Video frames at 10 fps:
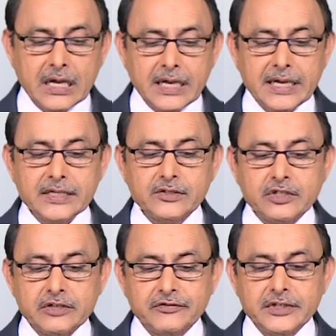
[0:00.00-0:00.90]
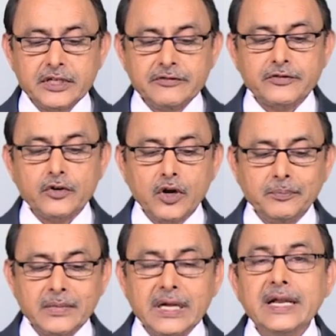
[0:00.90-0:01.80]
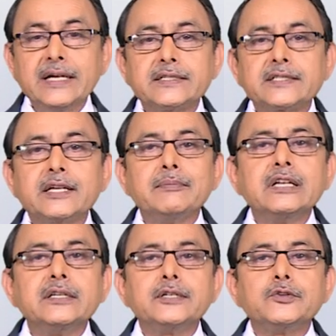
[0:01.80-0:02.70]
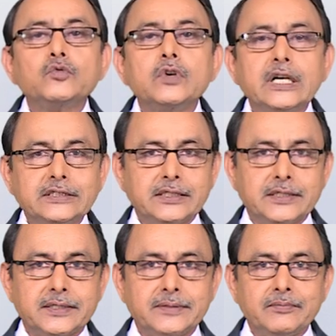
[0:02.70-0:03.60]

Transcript: as different from and similar to others.